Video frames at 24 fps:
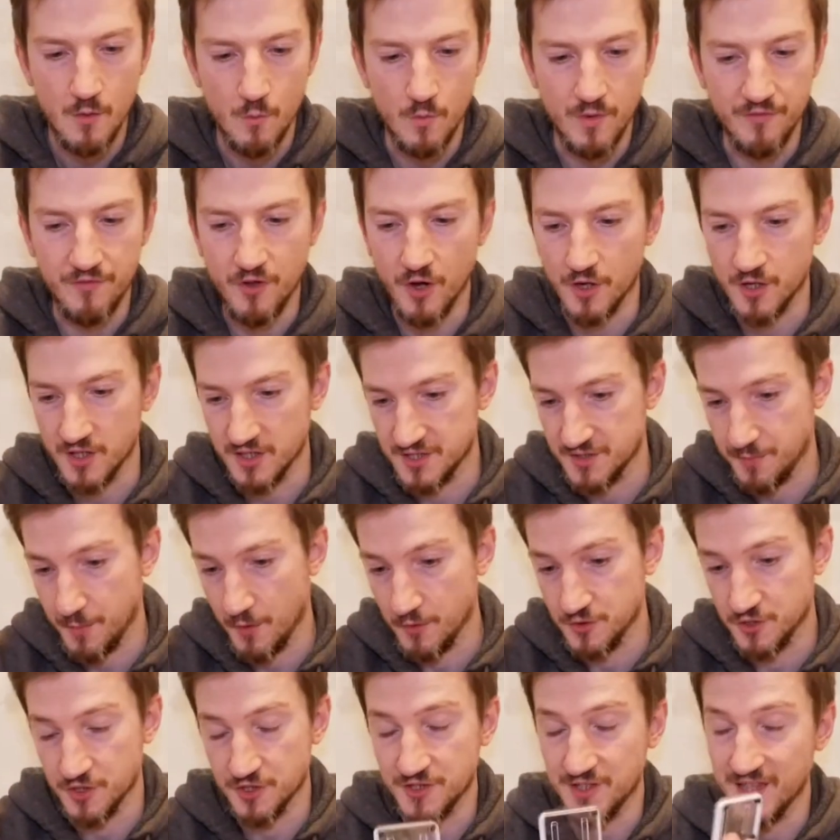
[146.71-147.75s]
We've got, I
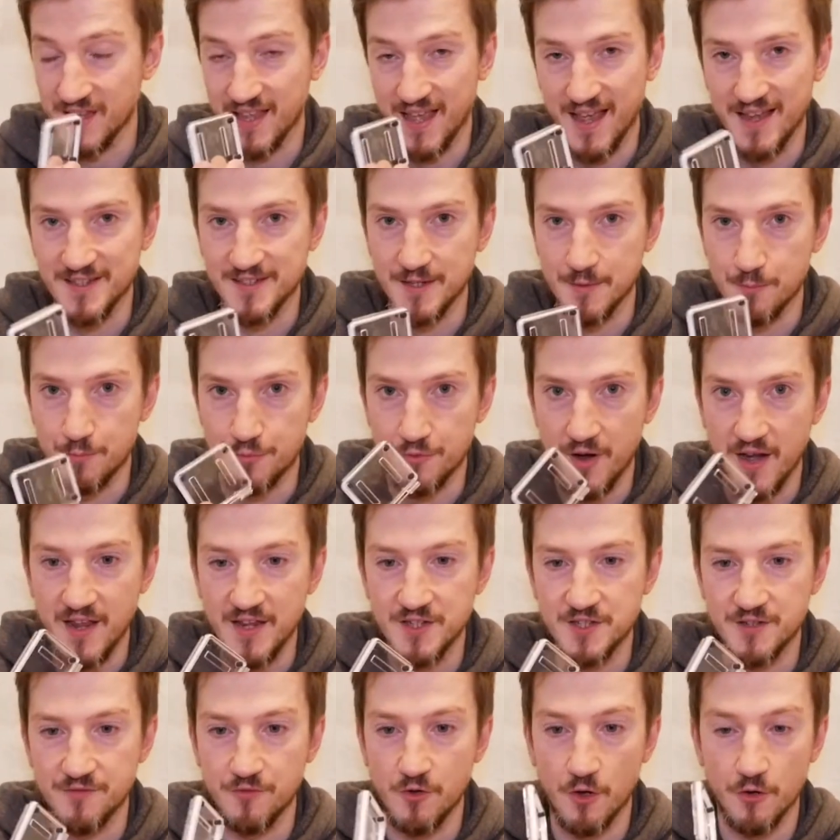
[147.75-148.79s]
suppose, just in case it
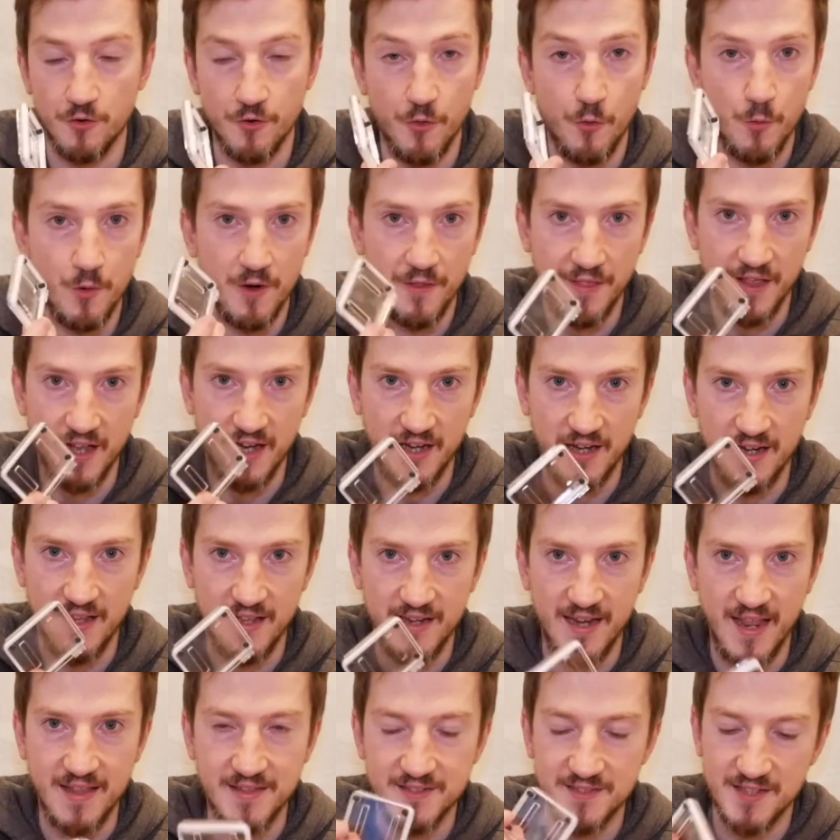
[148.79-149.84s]
breaks, you've got another one of the
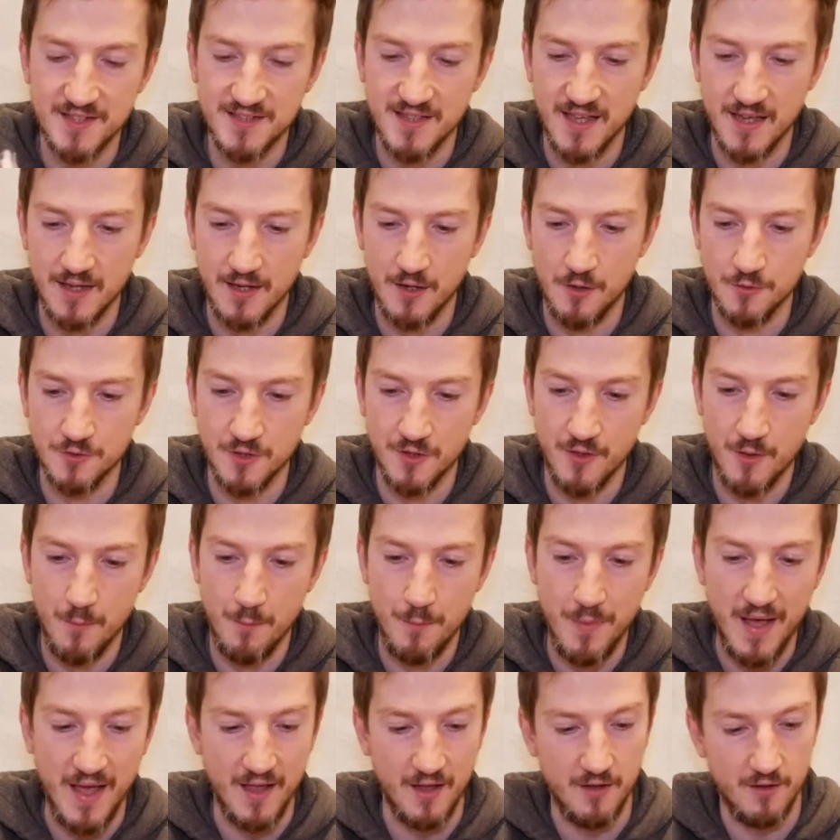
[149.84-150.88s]
clear lenses that goes on the
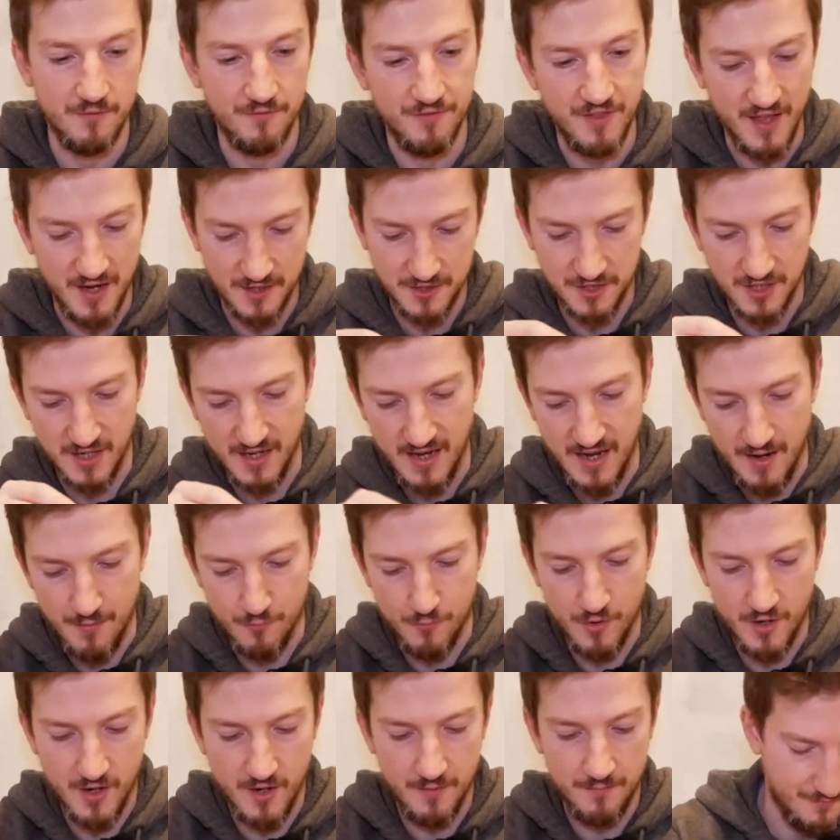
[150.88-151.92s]
back of the action
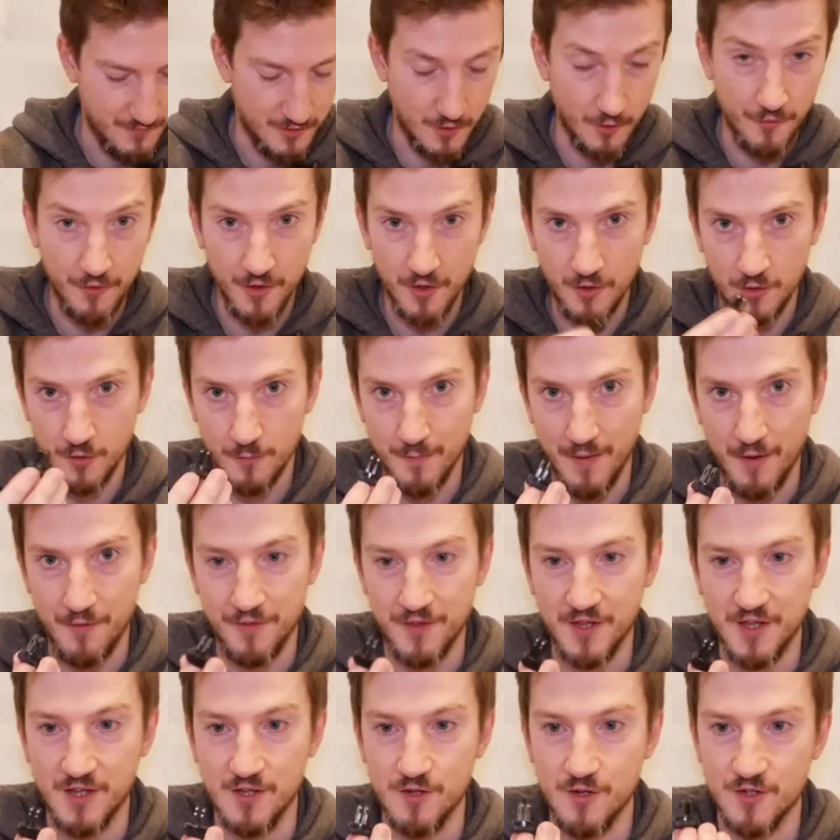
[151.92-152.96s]
camera. Another little
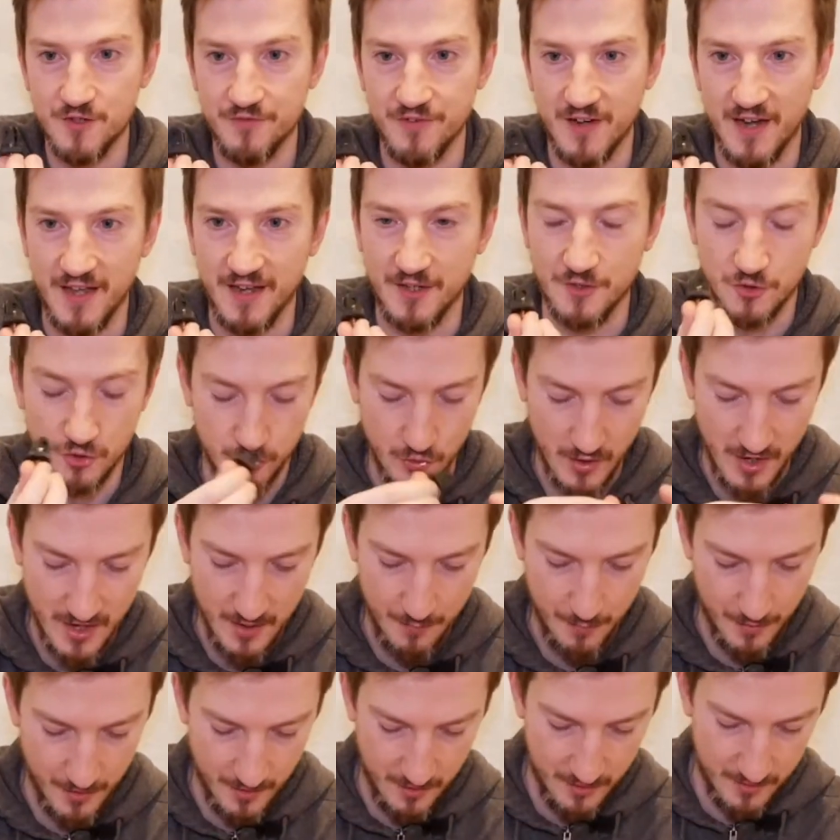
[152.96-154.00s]
mount that you can use for like a
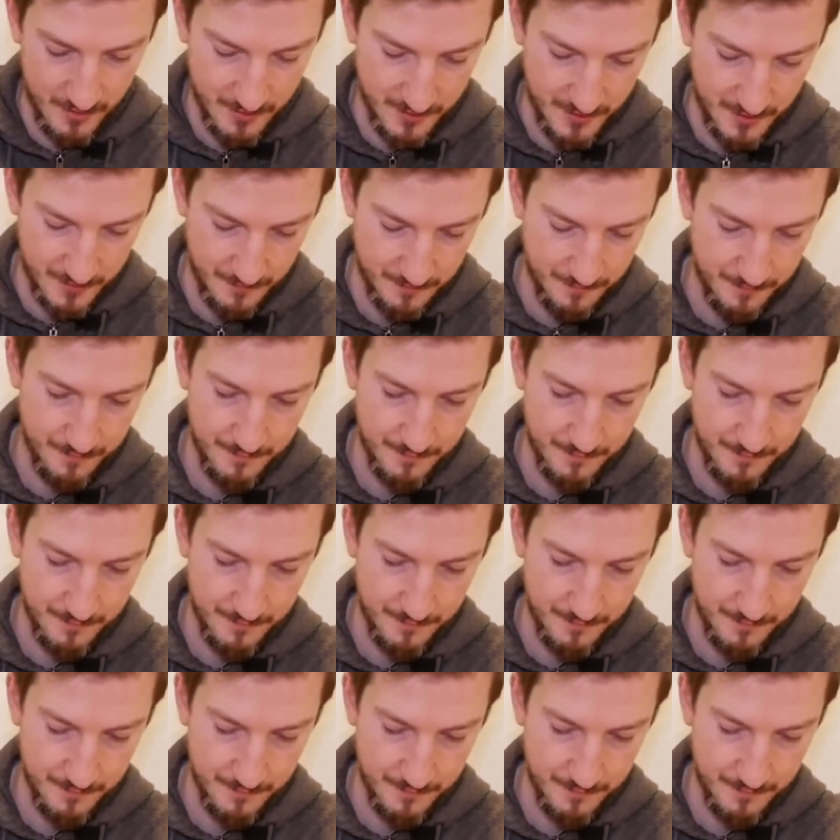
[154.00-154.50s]
tripod.